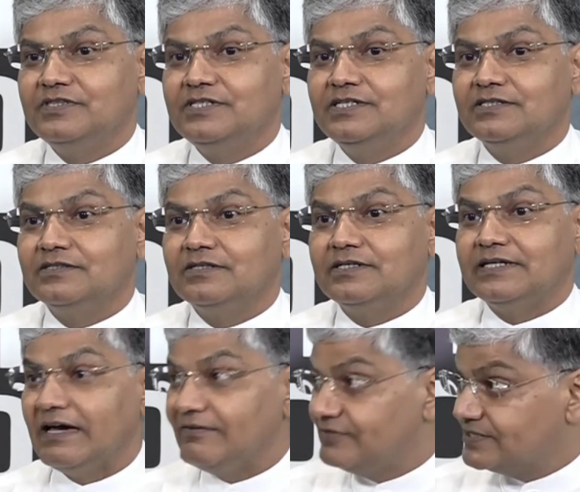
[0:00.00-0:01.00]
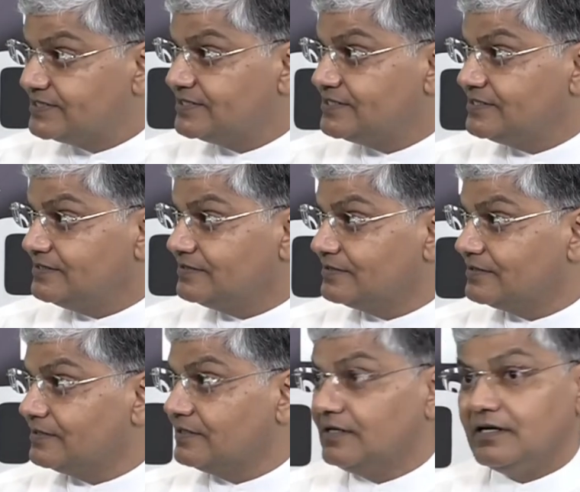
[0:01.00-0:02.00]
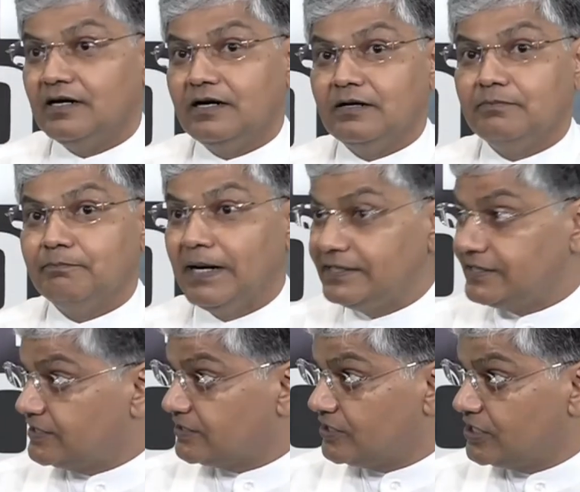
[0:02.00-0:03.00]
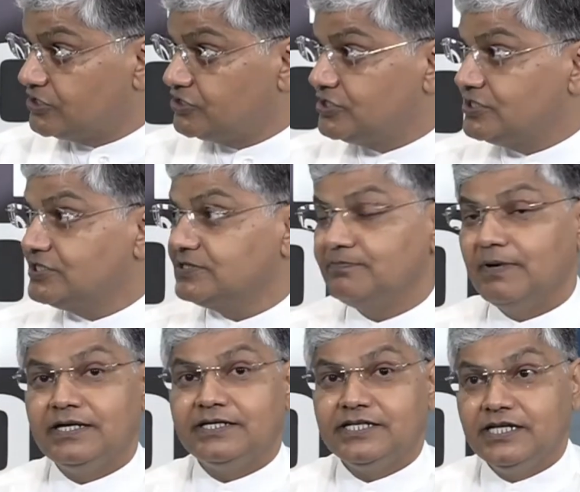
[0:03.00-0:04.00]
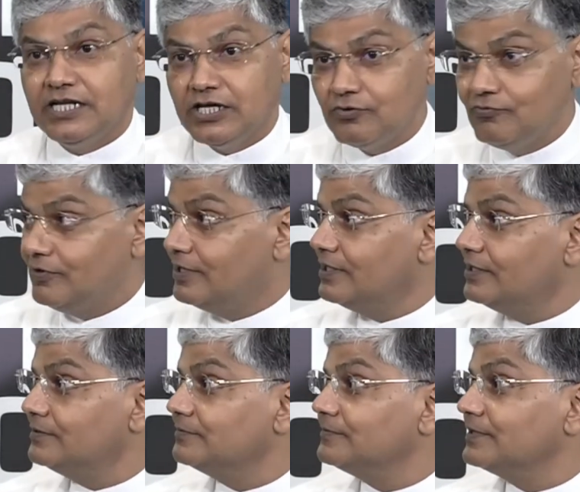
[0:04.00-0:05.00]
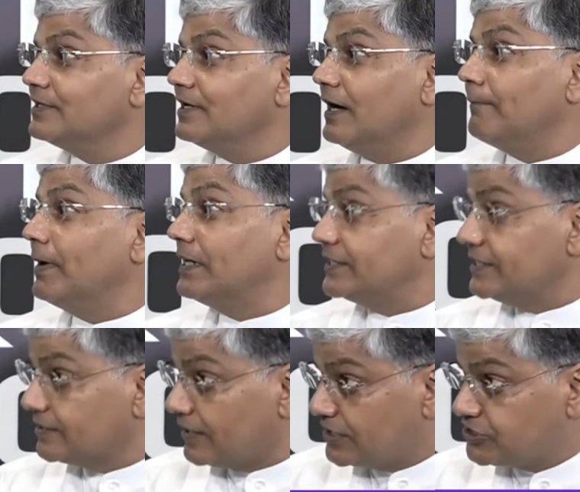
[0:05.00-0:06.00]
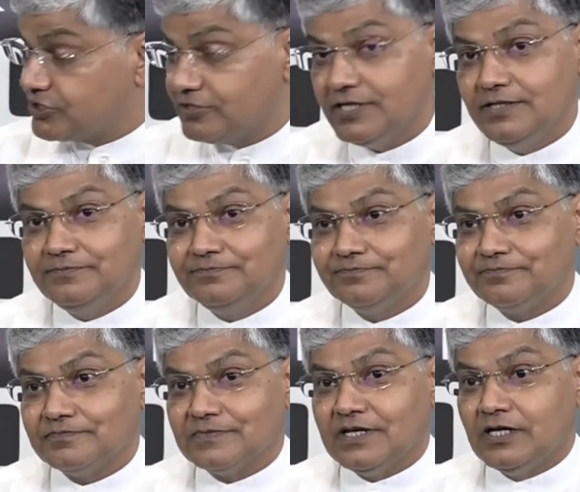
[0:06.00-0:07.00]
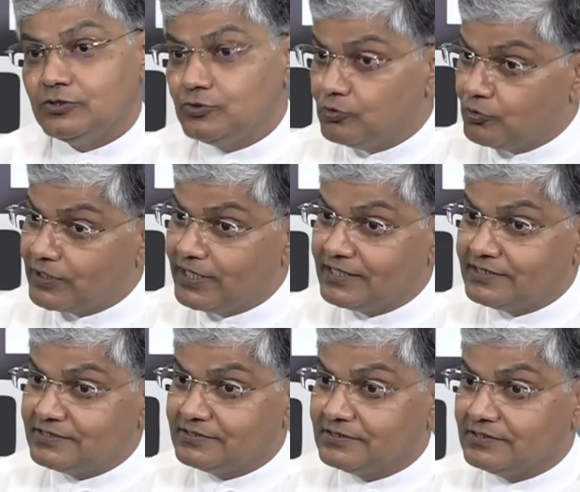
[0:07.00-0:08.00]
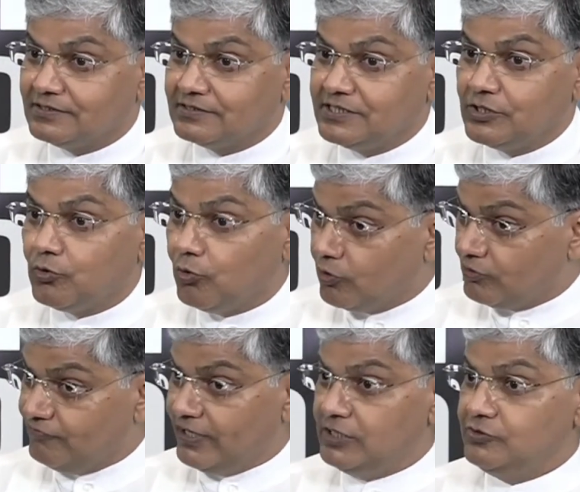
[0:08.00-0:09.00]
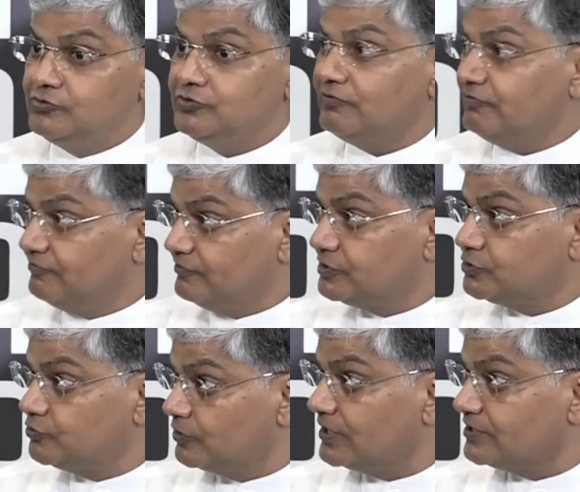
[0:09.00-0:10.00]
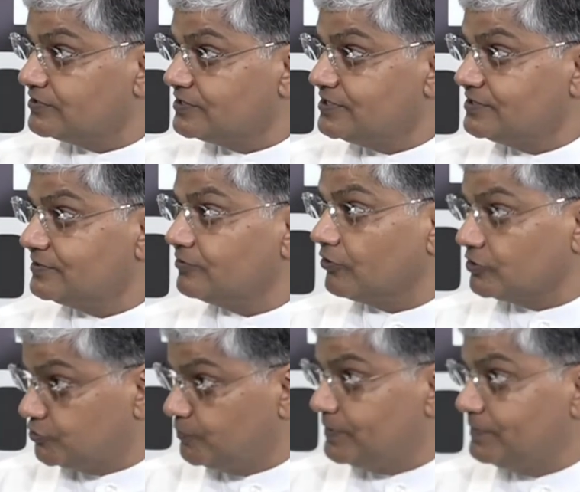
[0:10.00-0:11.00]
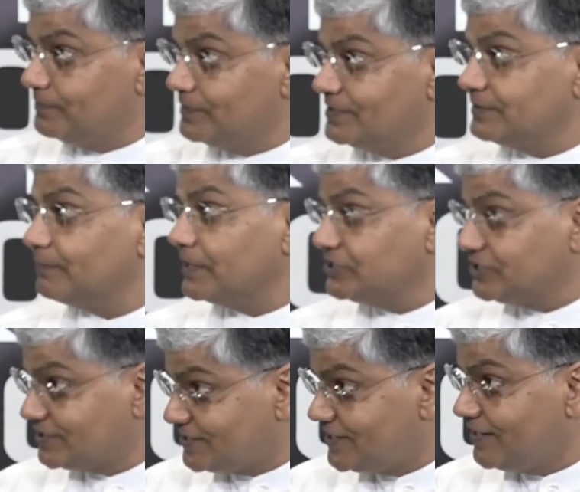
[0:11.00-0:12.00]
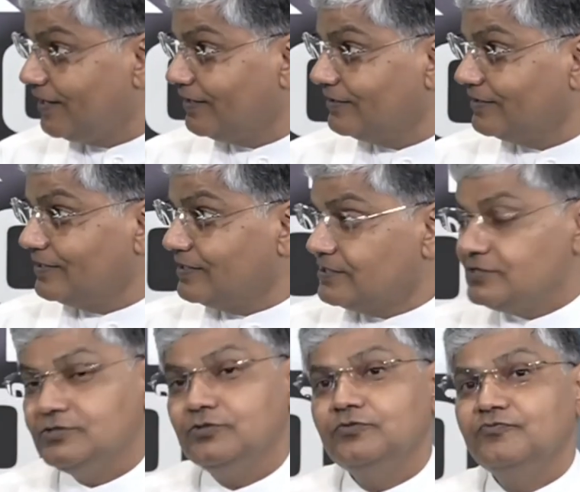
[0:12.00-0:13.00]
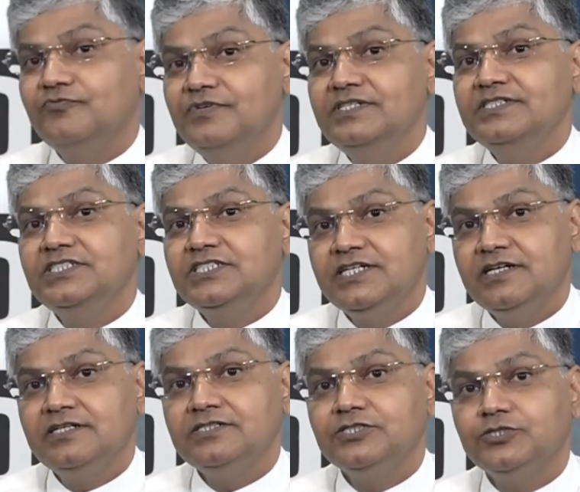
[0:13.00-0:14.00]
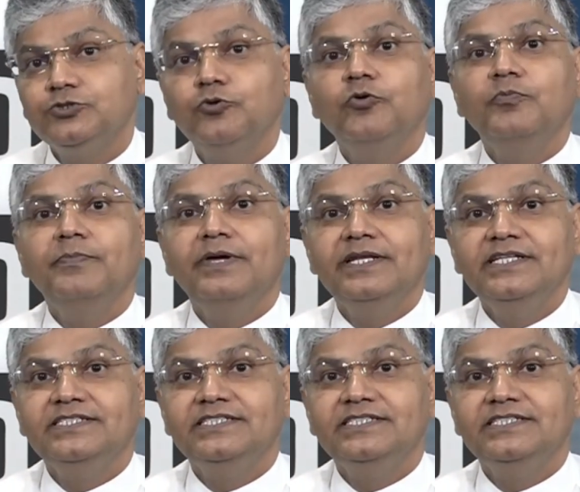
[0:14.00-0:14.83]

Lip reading: the diversity. Multi-religious, multilingual, multicultural. You look at the core values of our two countries or two peoples, Panchashila. So we share so many